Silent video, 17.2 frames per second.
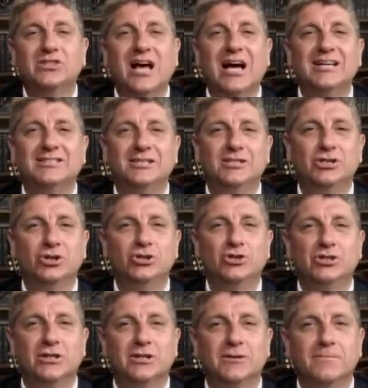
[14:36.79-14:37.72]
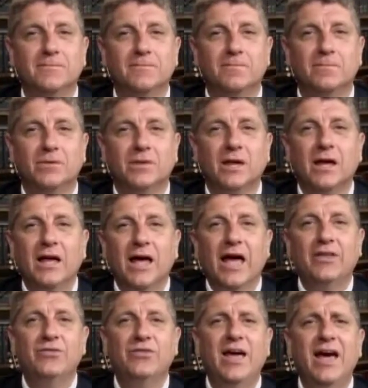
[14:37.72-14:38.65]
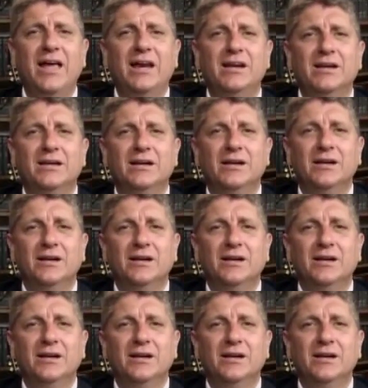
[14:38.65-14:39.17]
Constitution. And then,